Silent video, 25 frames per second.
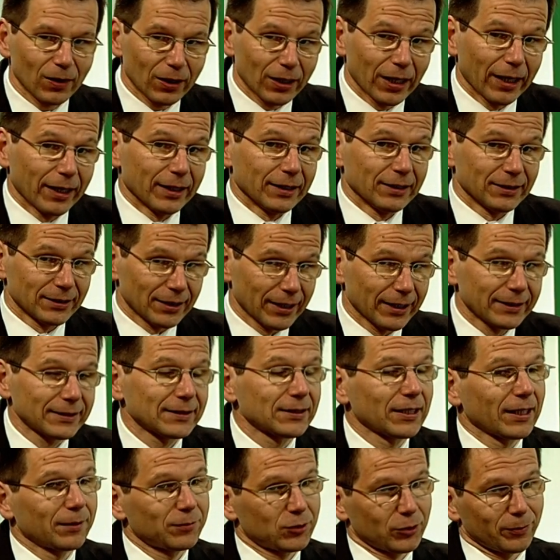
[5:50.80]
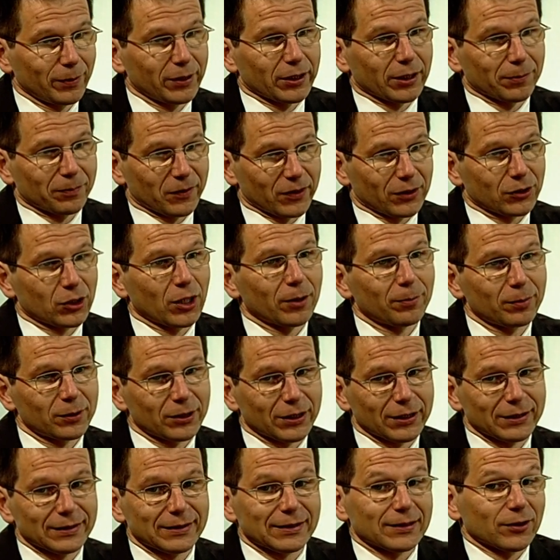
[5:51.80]
it takes time to build up that
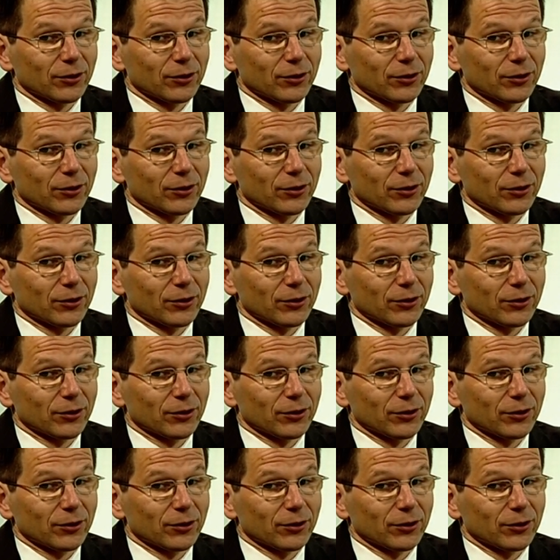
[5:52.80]
competence.